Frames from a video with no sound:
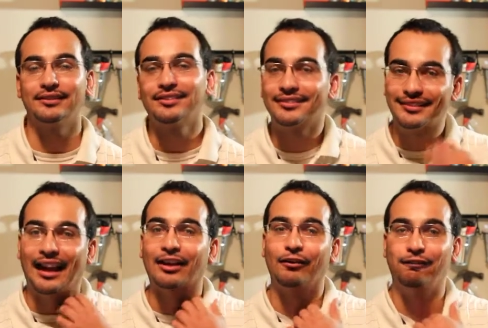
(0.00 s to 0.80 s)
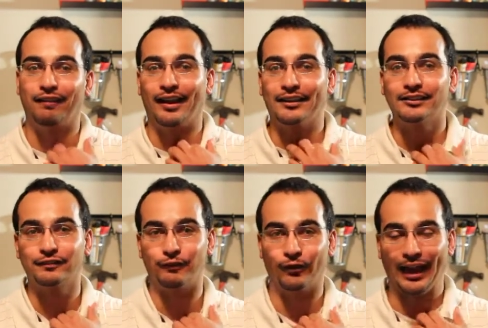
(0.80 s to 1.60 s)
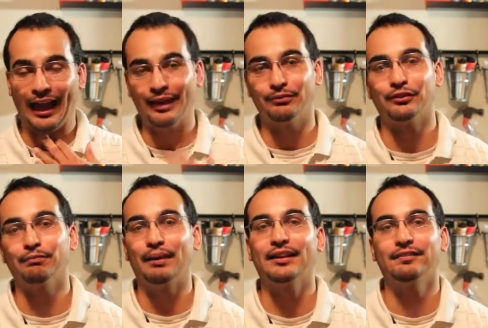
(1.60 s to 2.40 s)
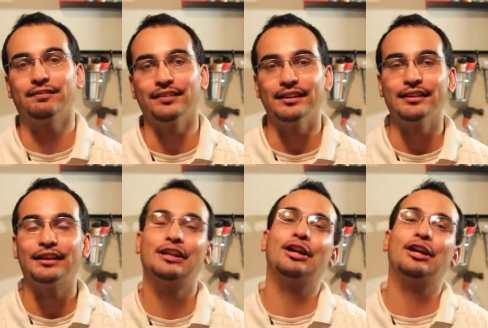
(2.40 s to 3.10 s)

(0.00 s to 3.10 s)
this sacrifice for Adam's benefit,